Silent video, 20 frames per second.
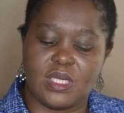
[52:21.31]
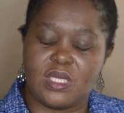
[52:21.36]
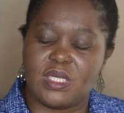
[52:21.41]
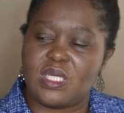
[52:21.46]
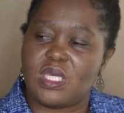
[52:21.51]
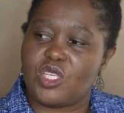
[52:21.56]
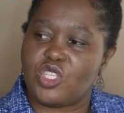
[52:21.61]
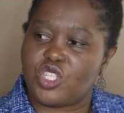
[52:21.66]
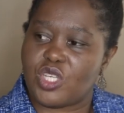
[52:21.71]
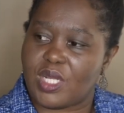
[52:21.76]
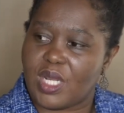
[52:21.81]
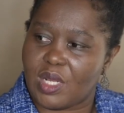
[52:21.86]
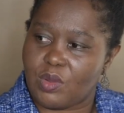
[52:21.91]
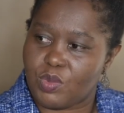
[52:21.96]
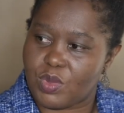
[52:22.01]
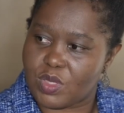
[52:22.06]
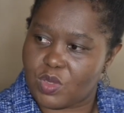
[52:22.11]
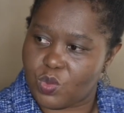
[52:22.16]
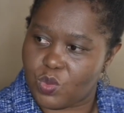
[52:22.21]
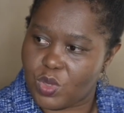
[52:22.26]
teacher that
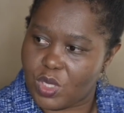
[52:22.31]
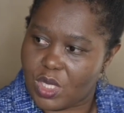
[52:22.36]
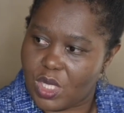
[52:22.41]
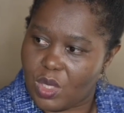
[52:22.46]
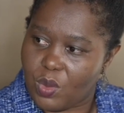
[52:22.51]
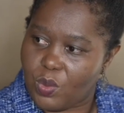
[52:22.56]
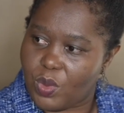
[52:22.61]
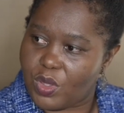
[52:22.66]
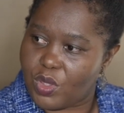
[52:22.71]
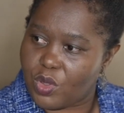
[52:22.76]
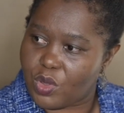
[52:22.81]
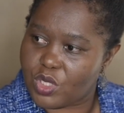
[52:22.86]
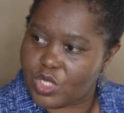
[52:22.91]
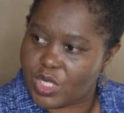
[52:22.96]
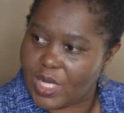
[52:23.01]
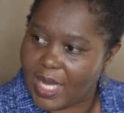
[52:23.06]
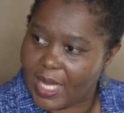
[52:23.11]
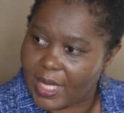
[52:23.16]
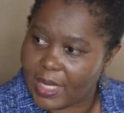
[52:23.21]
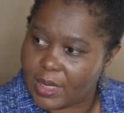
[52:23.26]
was working with your
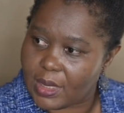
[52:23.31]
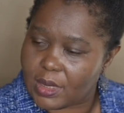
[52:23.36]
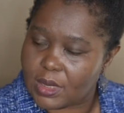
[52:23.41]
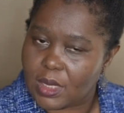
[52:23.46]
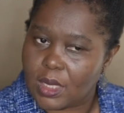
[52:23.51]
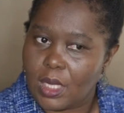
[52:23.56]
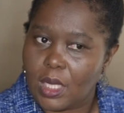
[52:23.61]
child,